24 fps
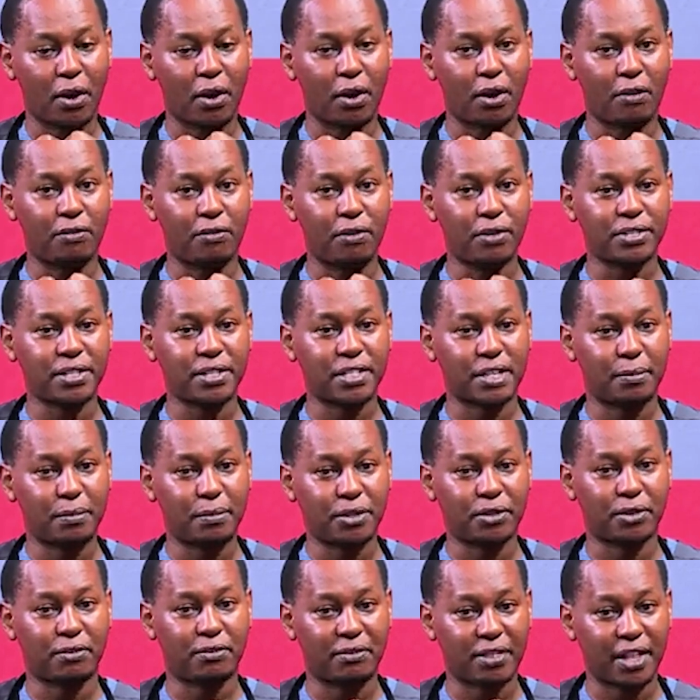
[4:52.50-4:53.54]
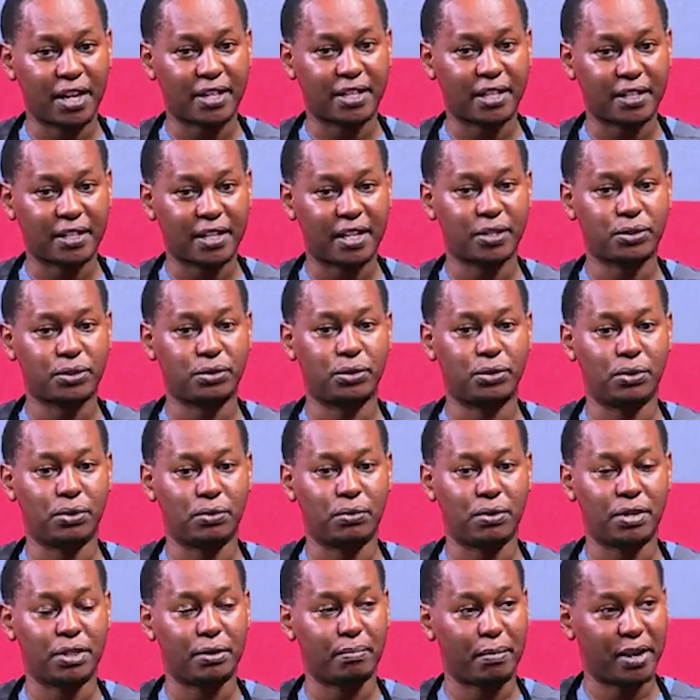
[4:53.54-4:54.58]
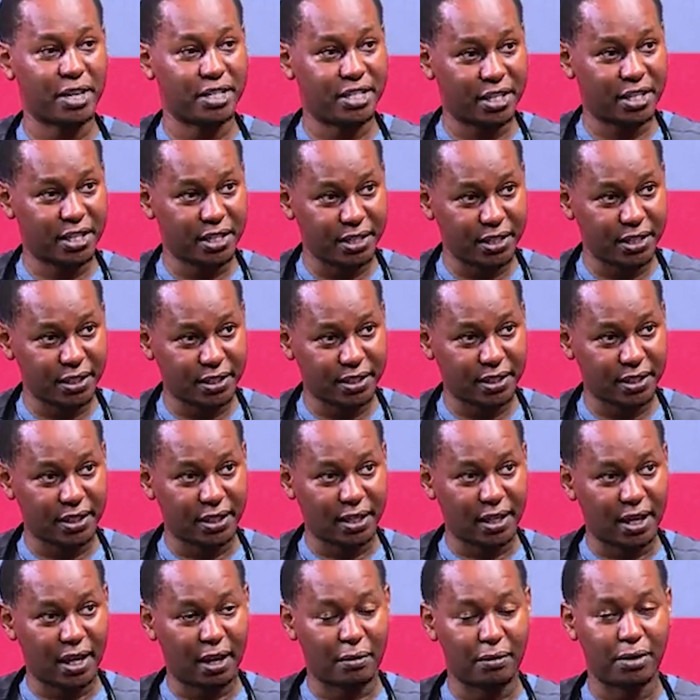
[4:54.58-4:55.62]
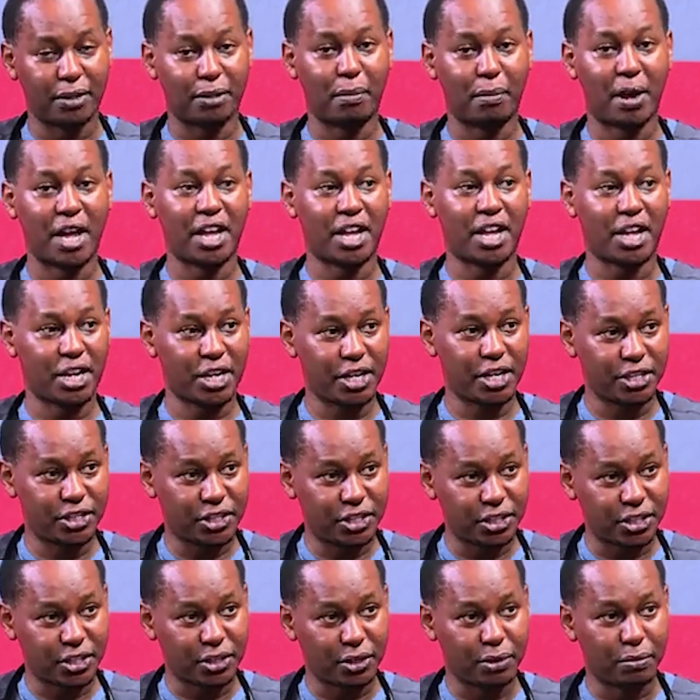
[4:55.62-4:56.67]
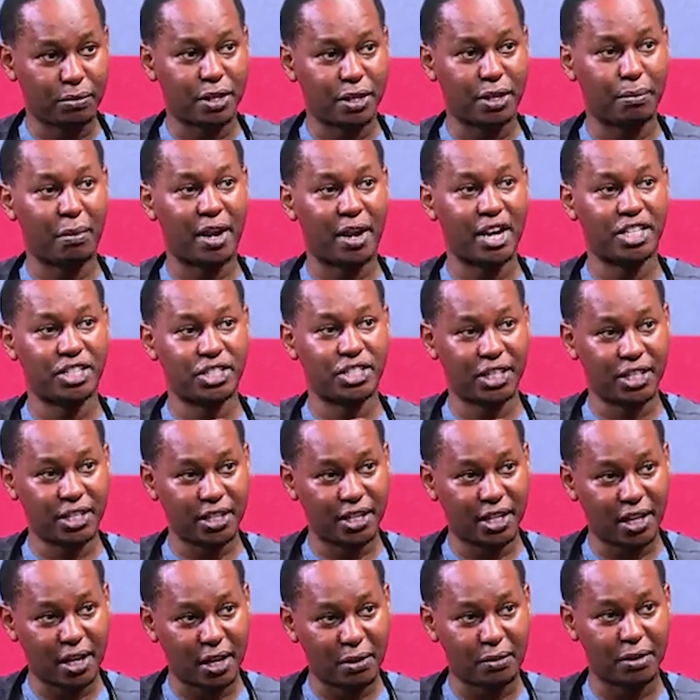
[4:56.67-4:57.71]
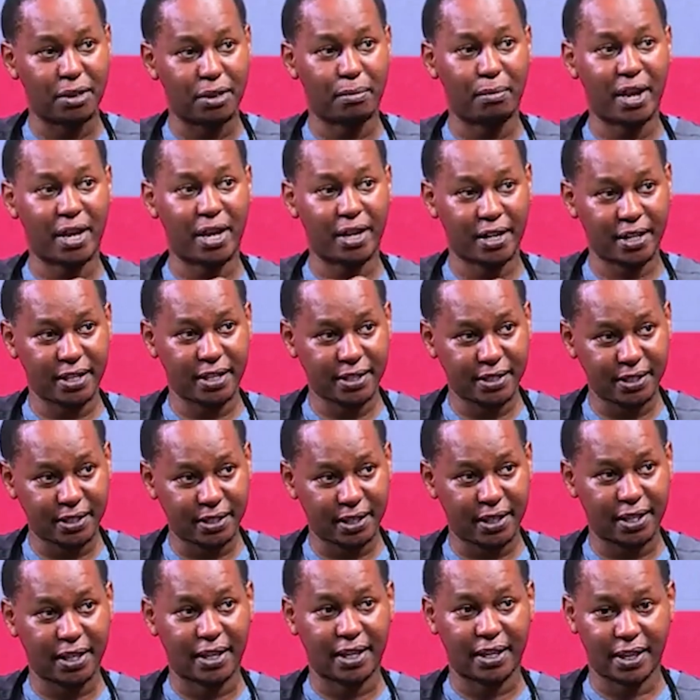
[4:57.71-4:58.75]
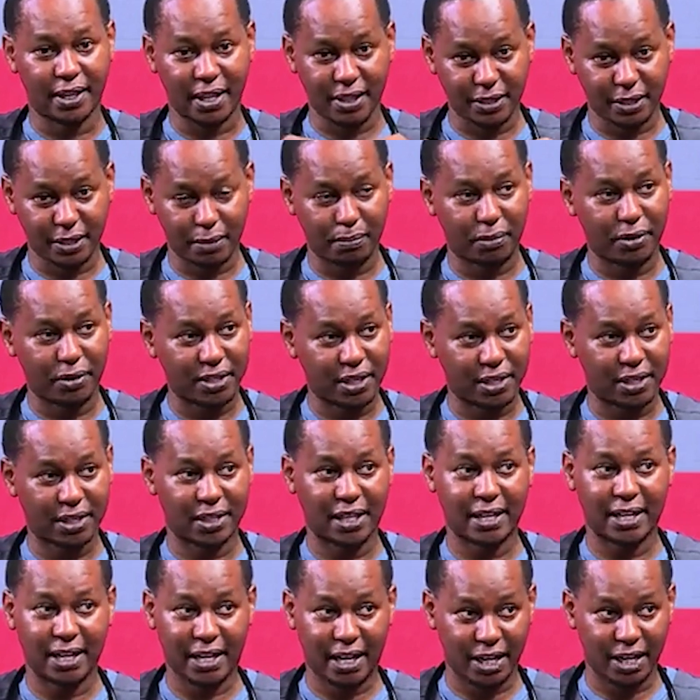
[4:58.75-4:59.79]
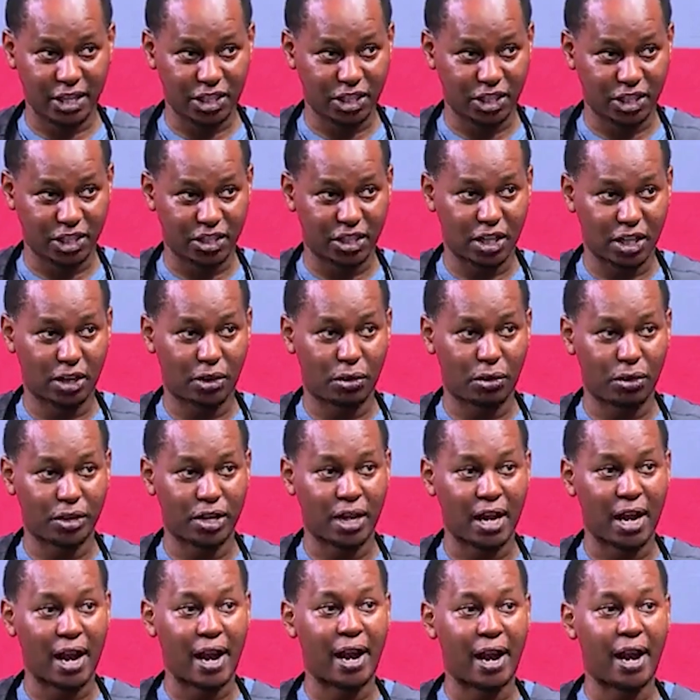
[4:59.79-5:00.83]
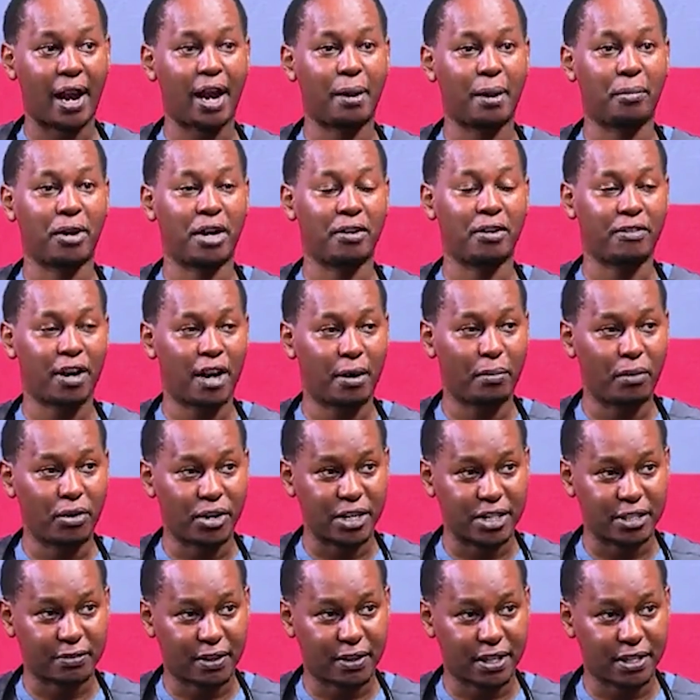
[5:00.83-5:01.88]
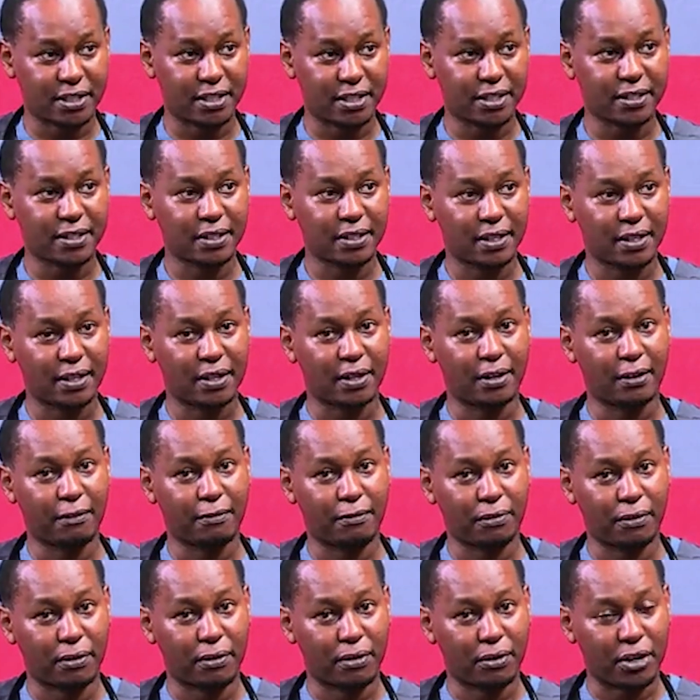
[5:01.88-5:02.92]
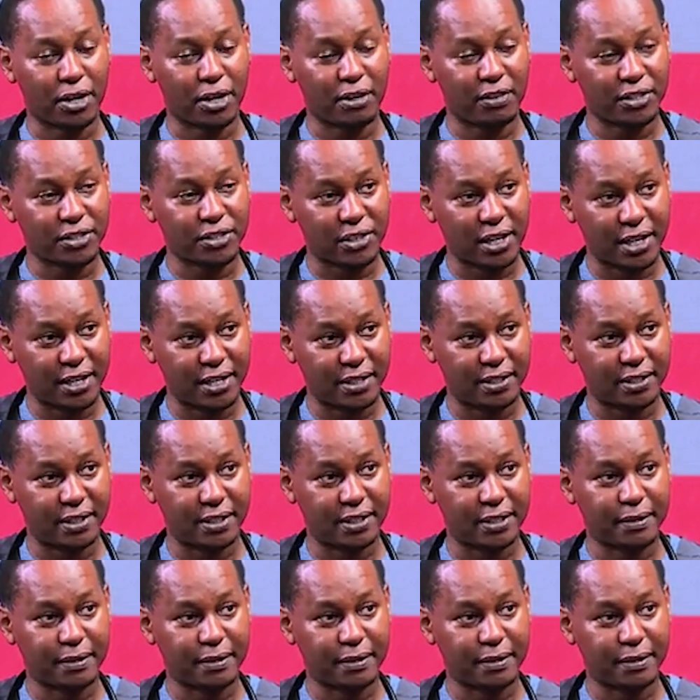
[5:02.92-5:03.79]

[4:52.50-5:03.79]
Of course, there's a bit of that has to do with my genetics, with my age, with my gender, with my race. That's important. That I can't change. They're called non-modifiable risk factors for cardiovascular disease.